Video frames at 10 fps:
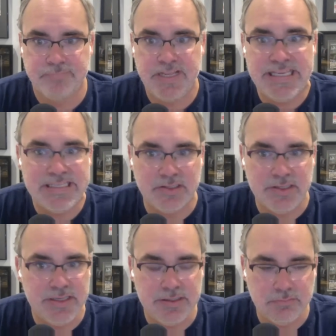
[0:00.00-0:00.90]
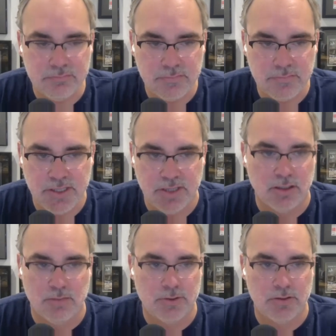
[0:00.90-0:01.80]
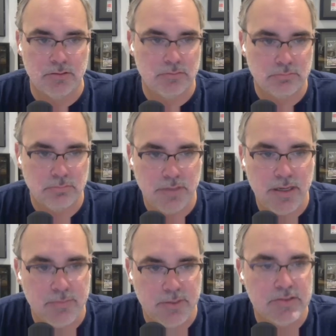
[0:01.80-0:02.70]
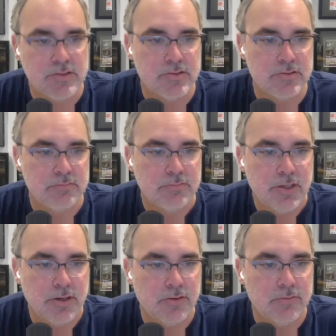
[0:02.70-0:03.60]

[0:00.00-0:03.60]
easily killable enemies, you know?